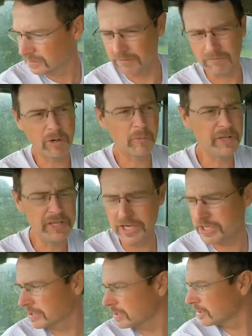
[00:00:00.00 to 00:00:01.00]
What we
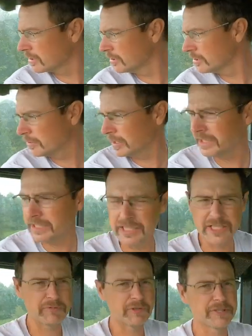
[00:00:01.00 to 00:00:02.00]
usually do
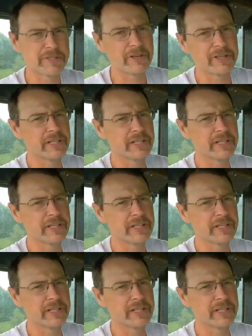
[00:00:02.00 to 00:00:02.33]
is we'll start